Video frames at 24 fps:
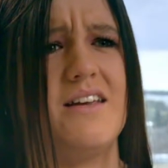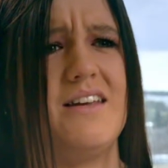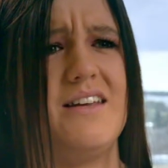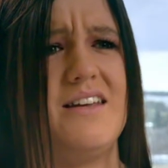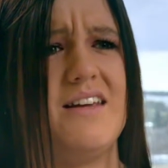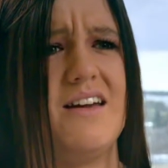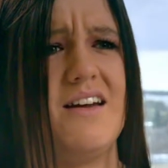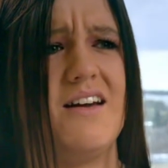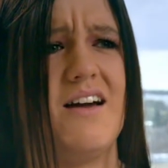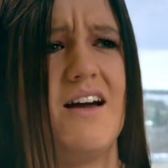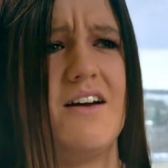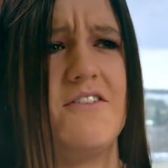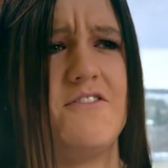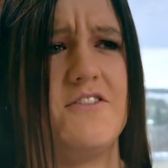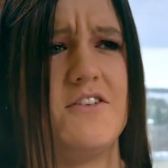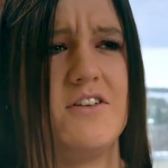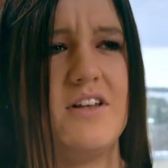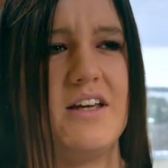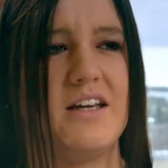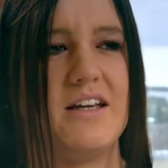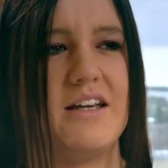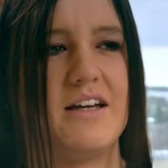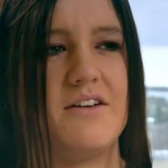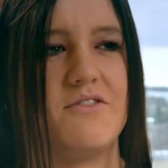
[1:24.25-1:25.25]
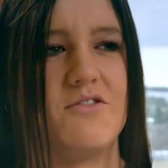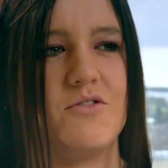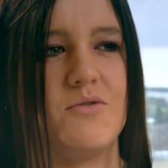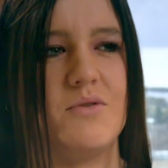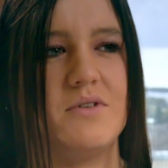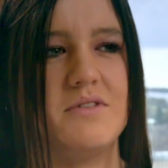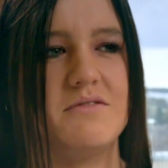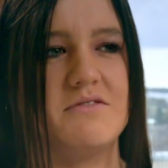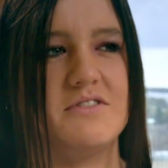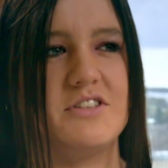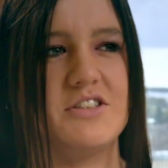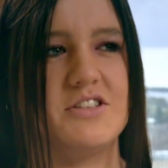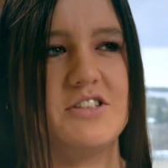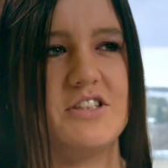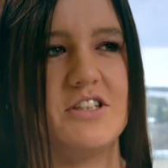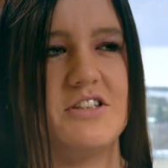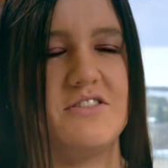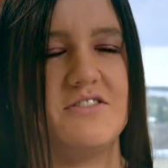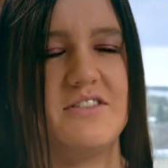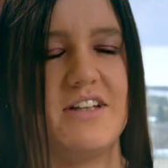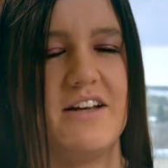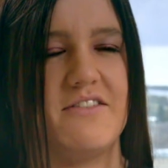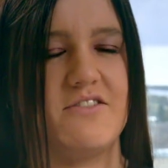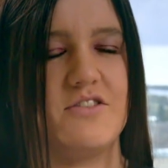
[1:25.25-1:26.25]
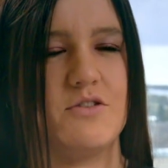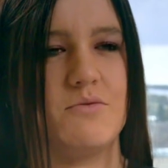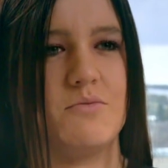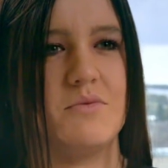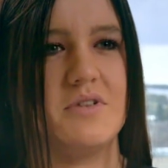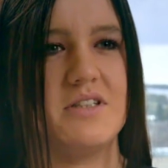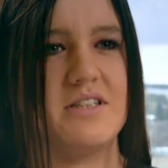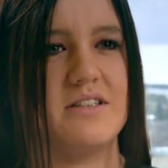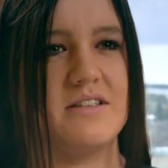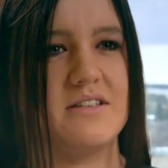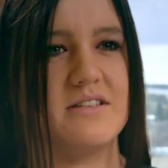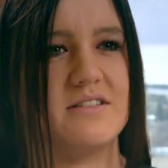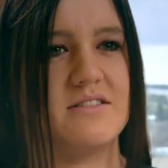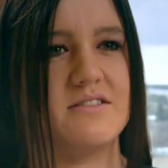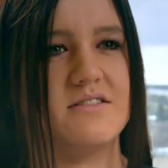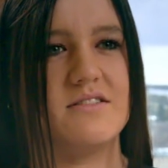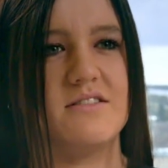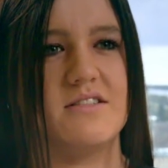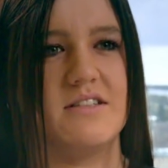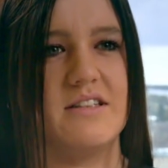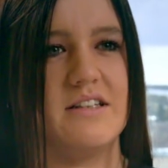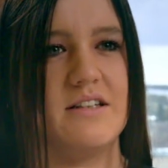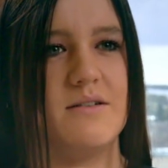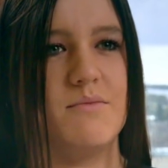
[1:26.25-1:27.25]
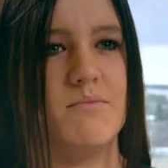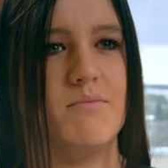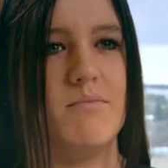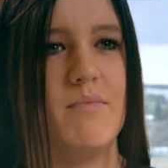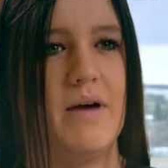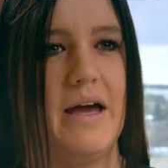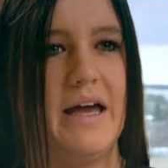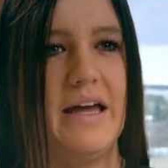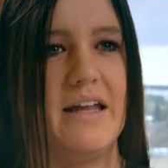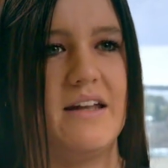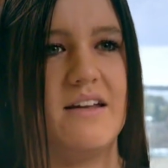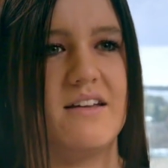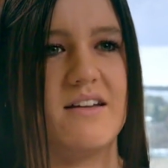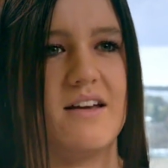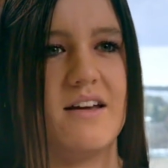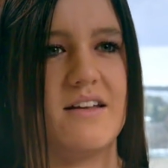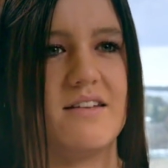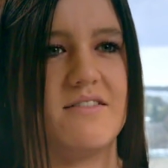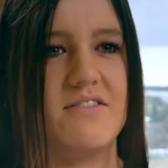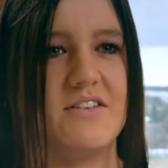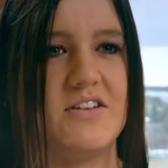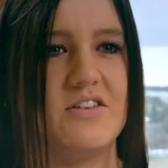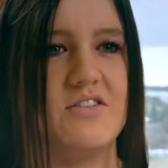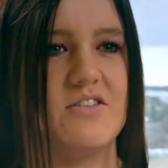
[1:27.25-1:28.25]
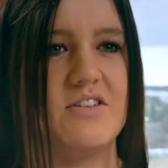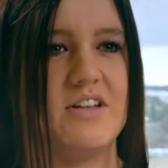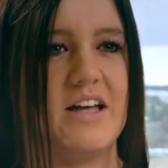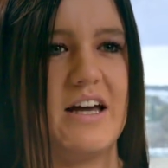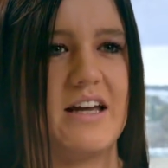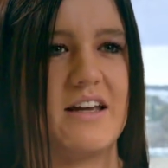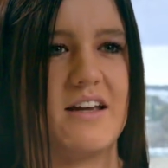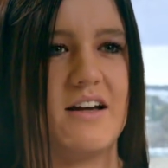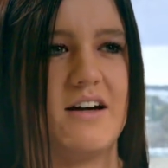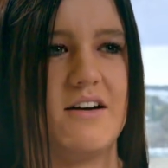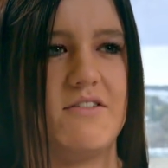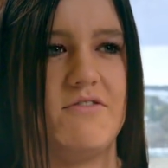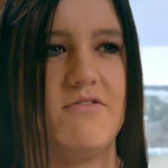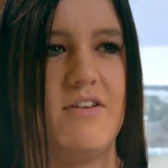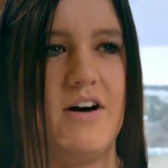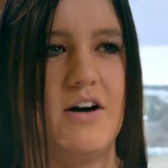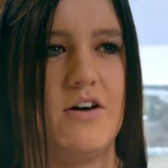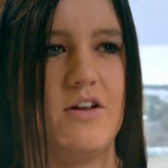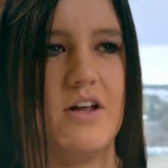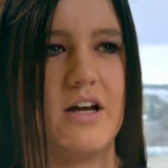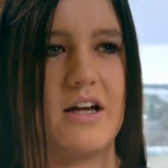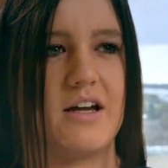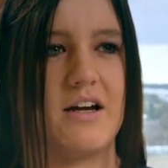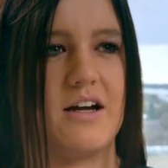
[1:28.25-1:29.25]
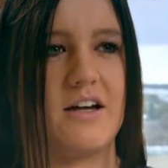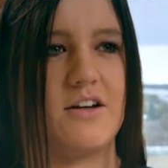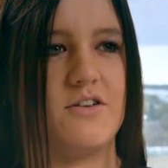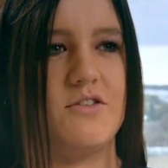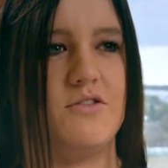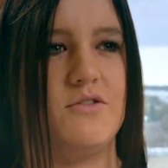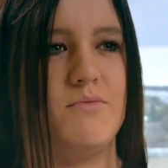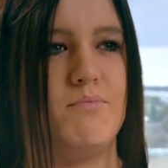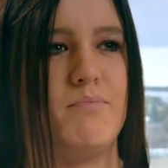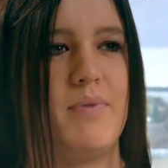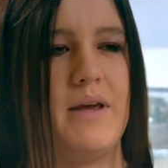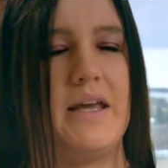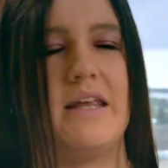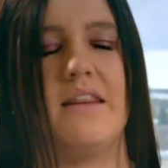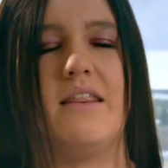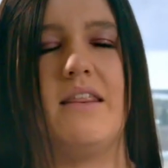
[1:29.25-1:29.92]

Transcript: Yeah, I feel like everyone deserves to have someone to listen to them, and I felt like I could be